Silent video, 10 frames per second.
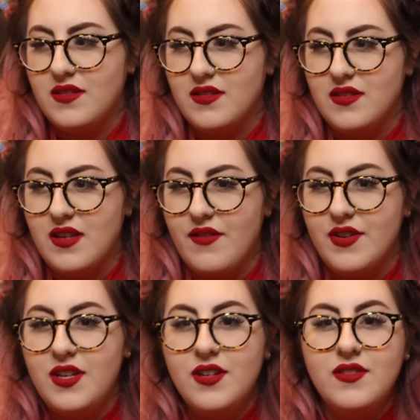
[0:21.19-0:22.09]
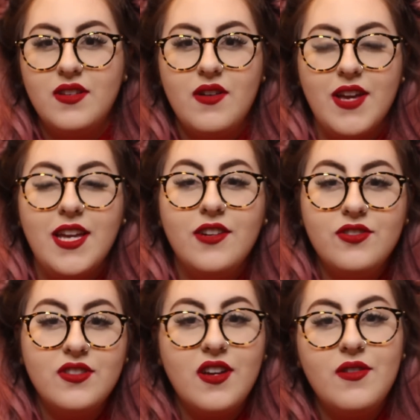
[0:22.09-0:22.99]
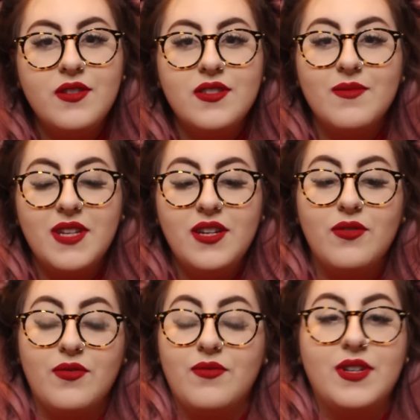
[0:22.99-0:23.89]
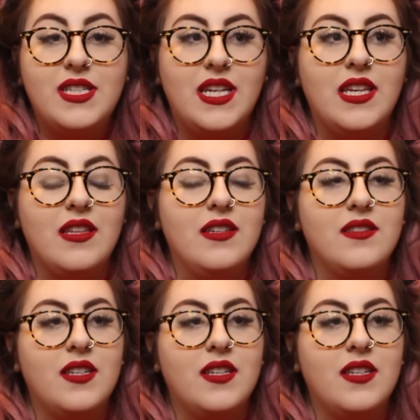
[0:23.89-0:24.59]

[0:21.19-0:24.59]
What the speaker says: 7 years ago, 8 years ago, or something ridiculous.